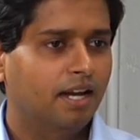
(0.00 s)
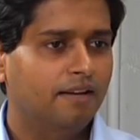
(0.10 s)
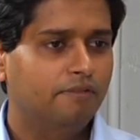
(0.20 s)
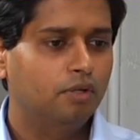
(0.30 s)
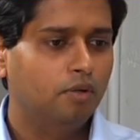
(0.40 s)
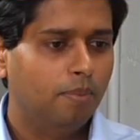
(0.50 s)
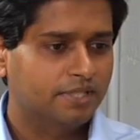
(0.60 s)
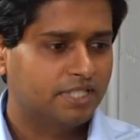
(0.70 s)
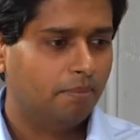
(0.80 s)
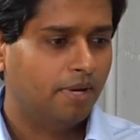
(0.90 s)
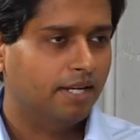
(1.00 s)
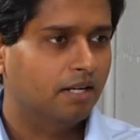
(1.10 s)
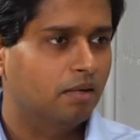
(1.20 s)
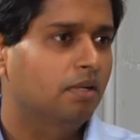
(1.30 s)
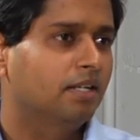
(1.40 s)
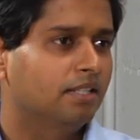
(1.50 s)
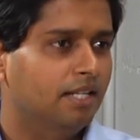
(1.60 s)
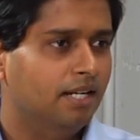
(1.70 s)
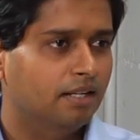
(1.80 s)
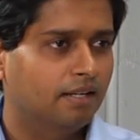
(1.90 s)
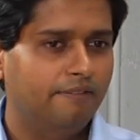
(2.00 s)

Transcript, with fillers: And if you look, step back and look at the data,